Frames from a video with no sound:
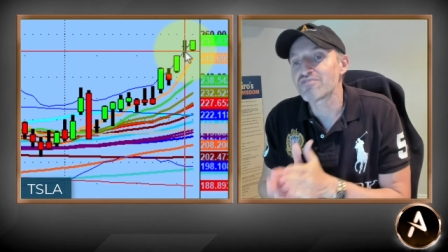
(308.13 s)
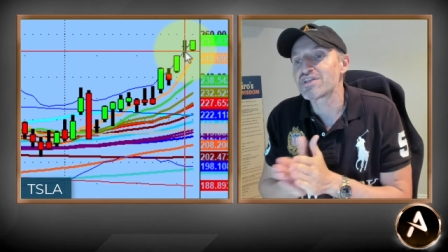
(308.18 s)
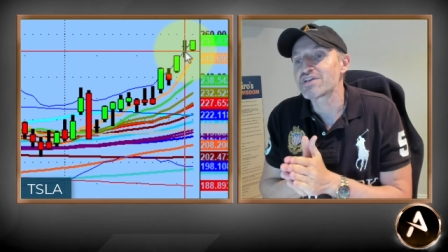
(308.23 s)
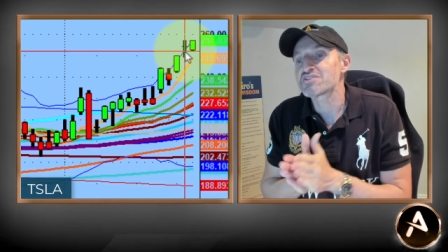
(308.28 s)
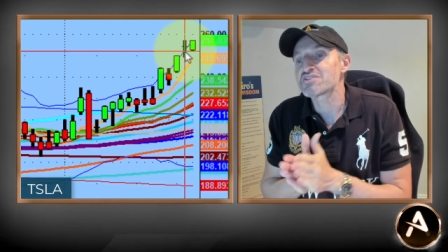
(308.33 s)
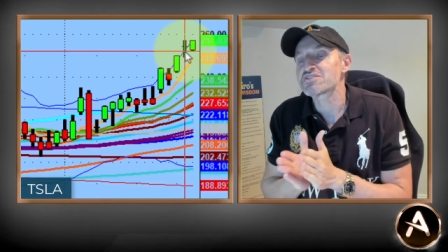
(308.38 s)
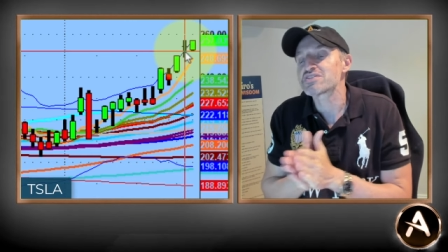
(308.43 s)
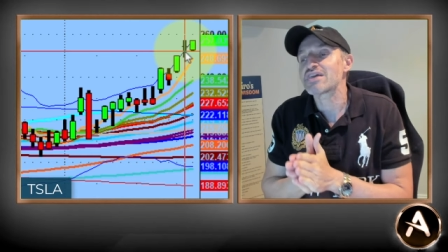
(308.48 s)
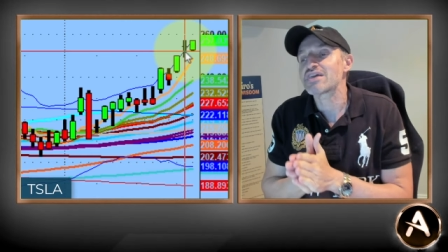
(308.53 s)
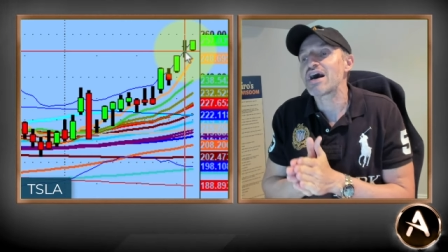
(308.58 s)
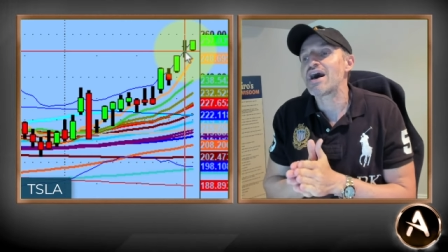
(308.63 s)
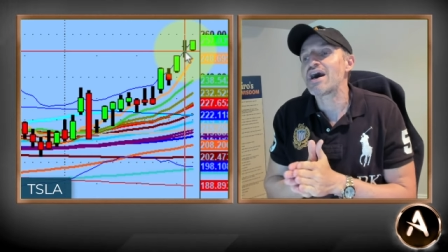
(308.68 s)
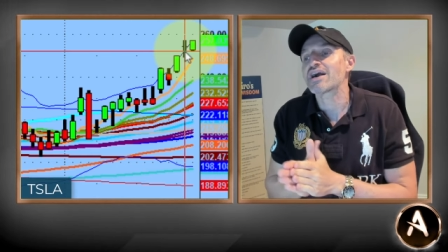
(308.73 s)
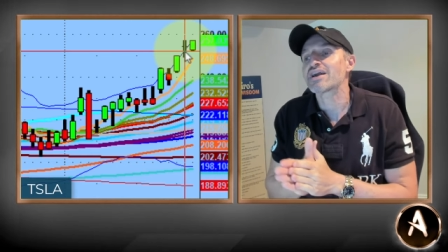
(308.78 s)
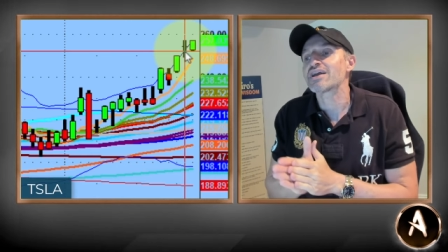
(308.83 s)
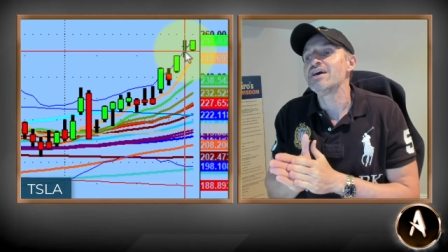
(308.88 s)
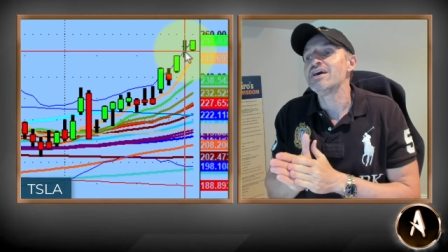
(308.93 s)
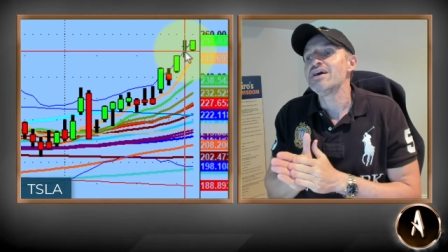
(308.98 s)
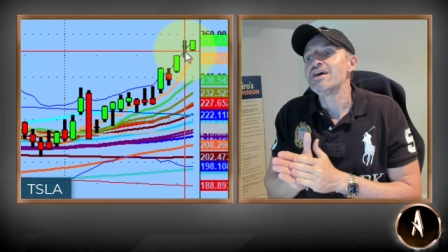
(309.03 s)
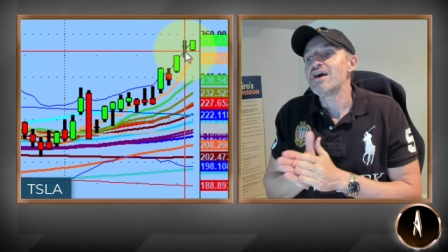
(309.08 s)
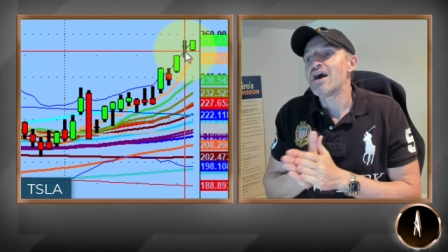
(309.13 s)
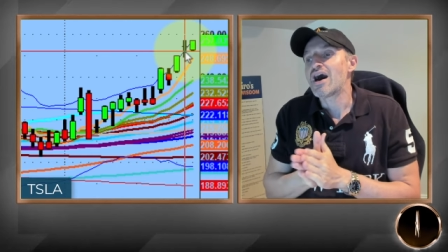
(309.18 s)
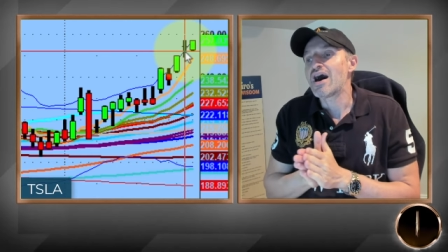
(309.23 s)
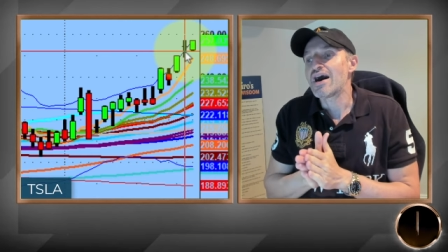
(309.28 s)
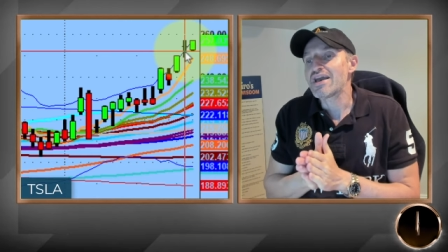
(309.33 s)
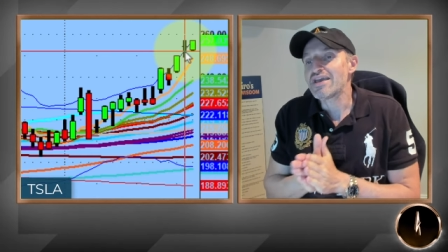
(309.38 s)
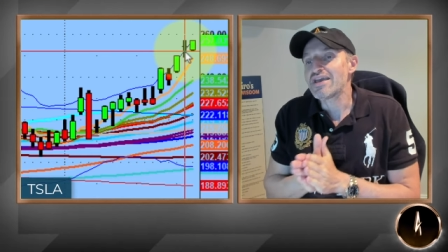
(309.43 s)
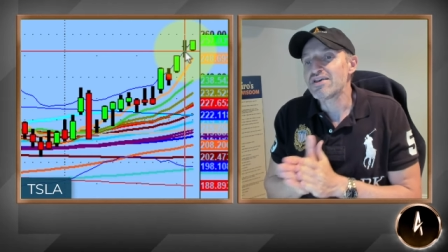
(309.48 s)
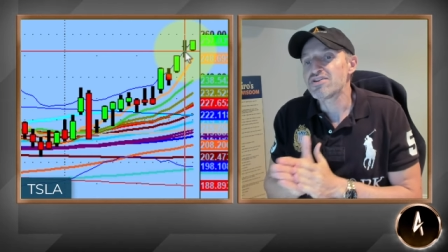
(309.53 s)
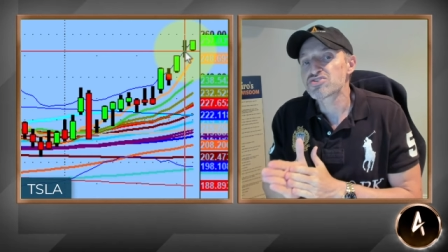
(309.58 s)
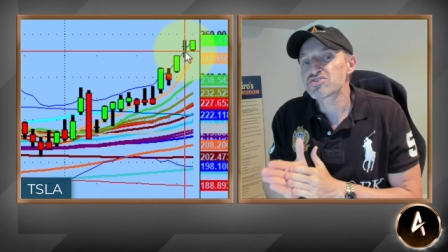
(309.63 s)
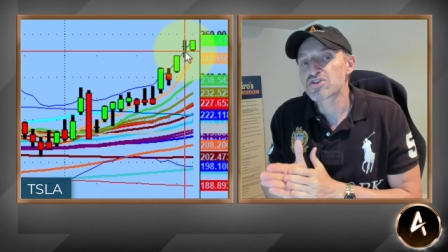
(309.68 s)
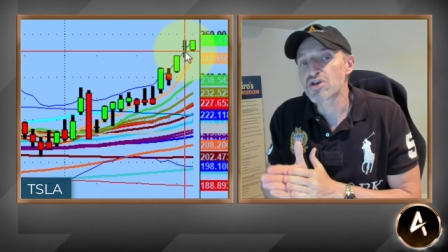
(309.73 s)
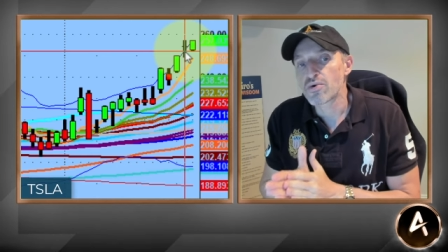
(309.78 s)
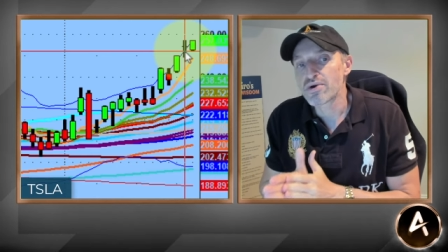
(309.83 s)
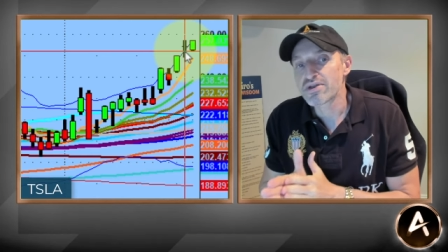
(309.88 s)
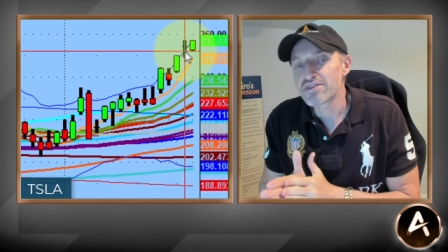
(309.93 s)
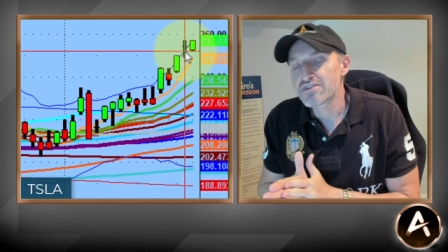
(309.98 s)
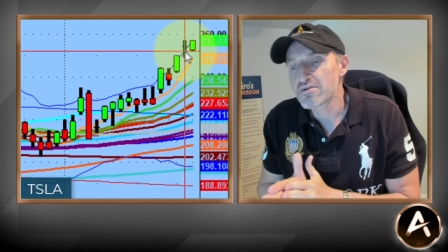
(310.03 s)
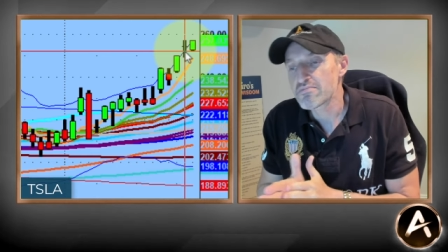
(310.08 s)
the stock uh, is
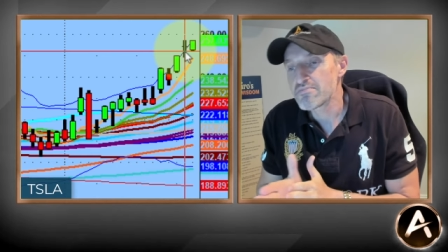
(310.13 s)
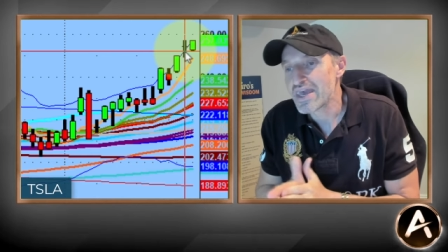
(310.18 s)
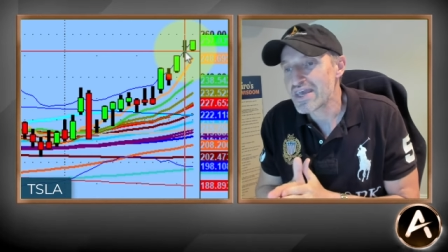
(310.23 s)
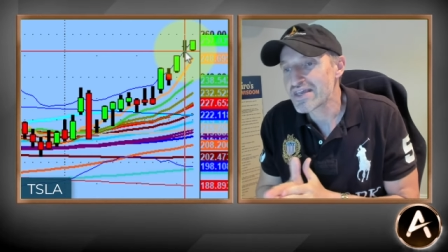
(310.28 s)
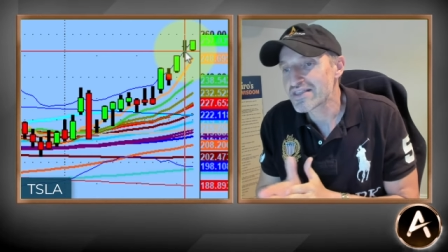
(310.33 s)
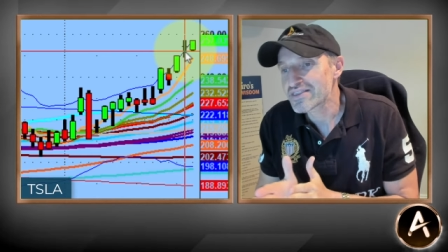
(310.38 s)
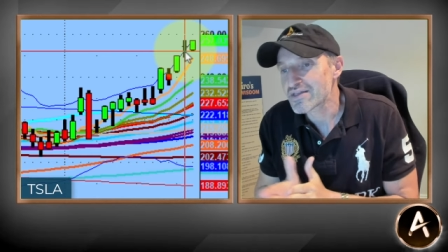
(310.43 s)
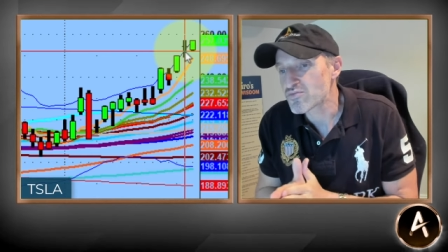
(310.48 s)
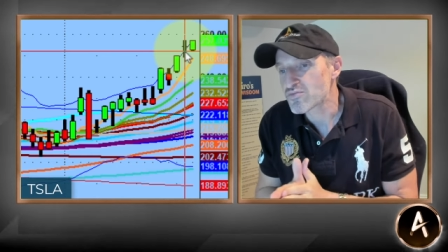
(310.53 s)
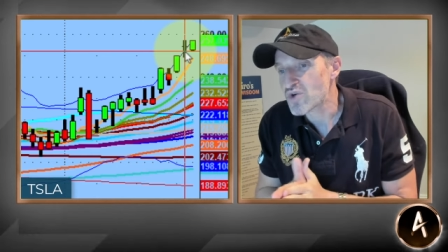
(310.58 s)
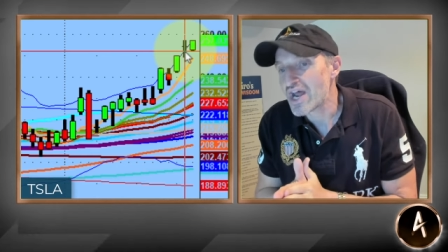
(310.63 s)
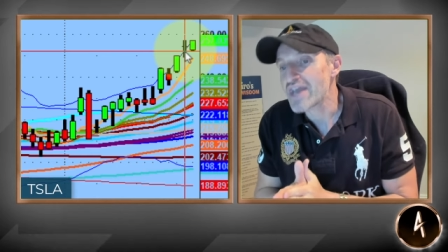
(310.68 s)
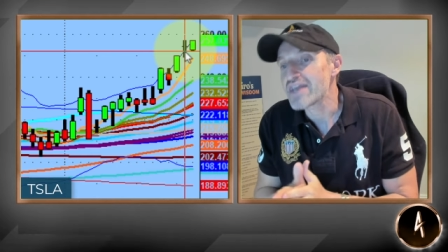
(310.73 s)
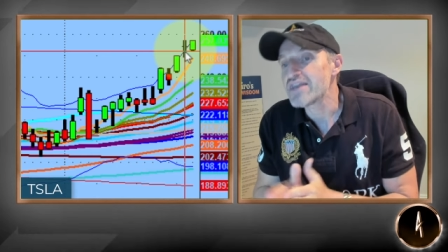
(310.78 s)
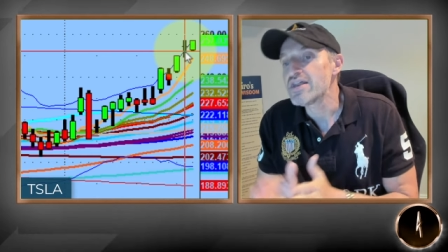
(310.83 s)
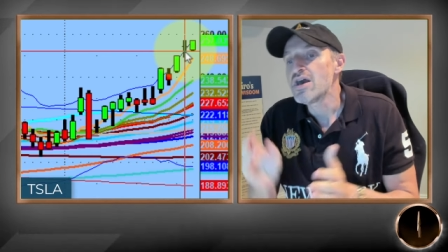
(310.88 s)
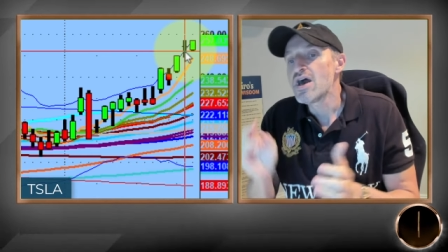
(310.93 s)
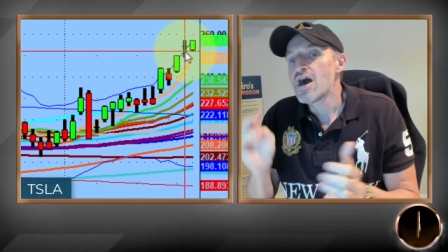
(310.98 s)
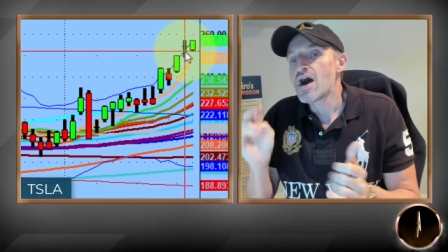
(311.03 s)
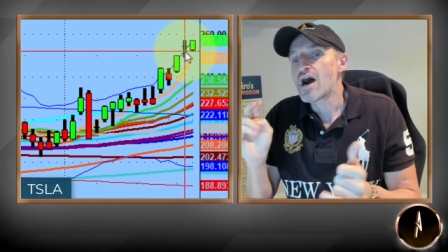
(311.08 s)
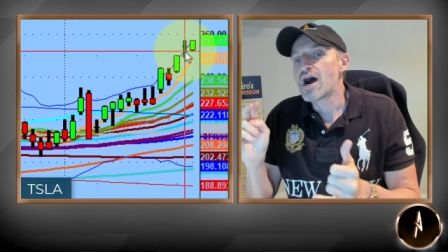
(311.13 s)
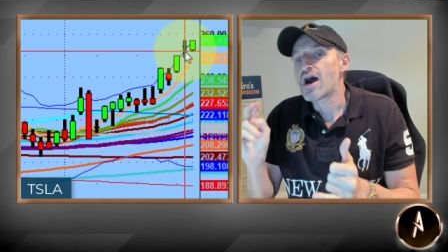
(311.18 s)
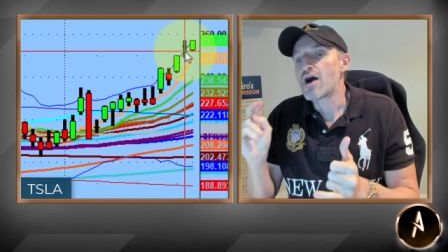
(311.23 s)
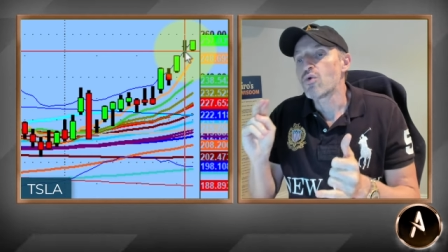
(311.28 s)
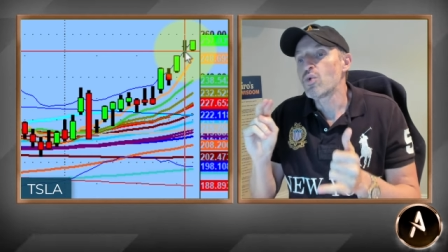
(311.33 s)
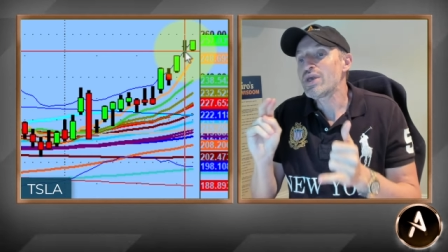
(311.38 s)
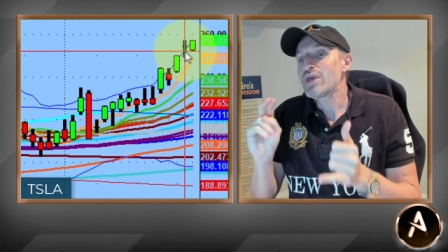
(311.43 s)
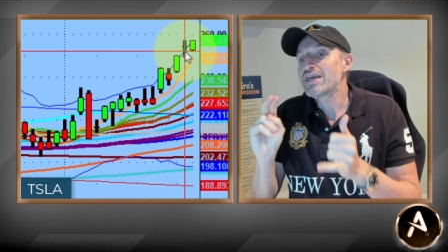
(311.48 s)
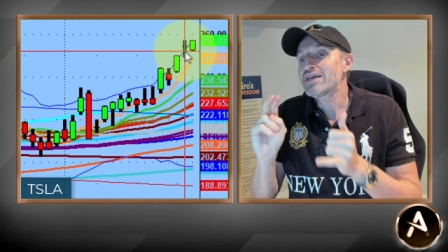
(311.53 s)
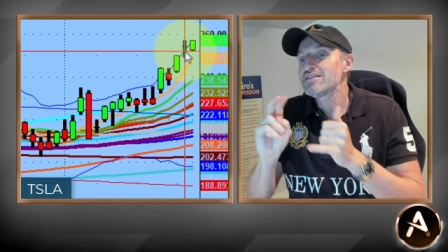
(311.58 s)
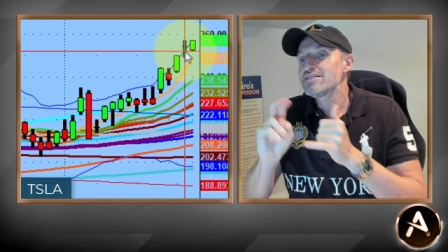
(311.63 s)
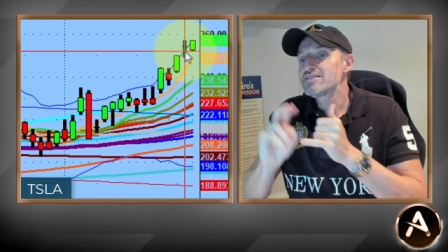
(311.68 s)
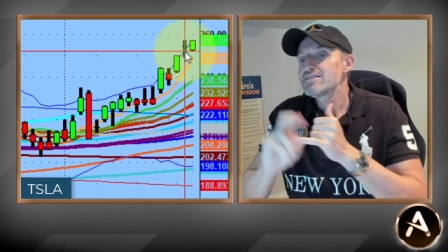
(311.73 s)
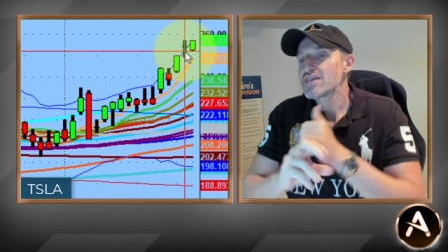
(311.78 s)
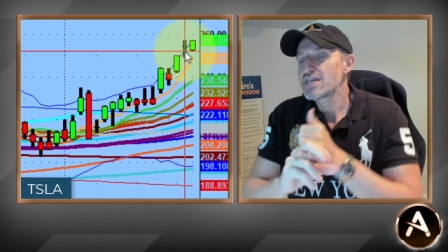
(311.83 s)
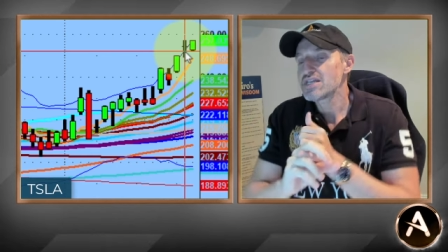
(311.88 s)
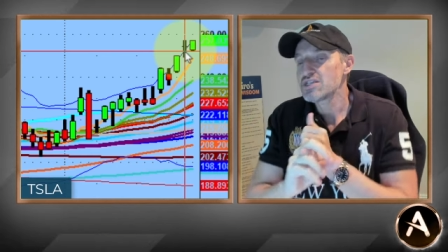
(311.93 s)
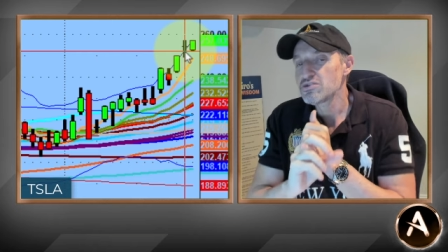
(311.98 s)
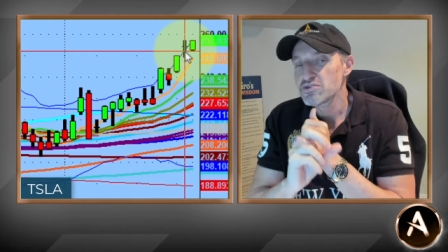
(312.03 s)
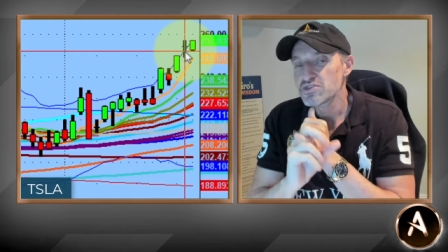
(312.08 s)
going to make them right. Uh, we
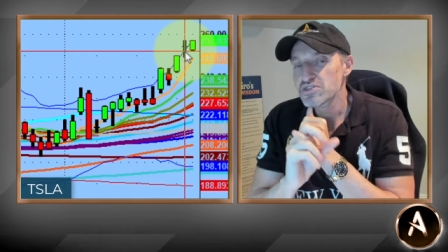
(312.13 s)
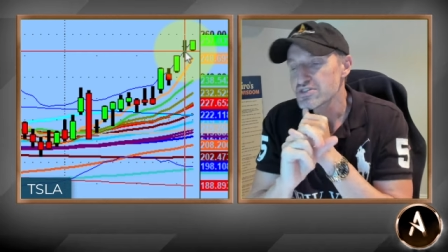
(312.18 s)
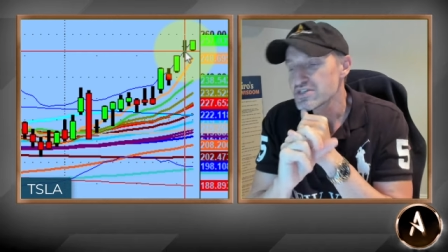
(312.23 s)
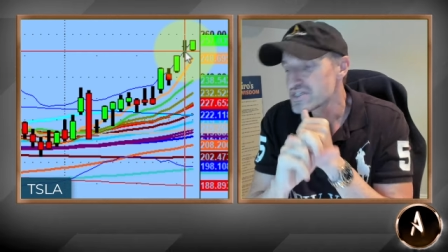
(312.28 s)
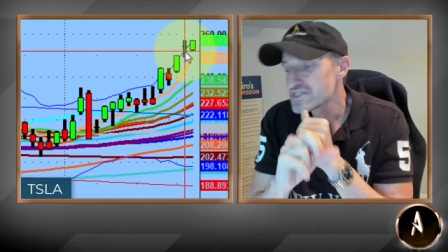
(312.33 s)
continuously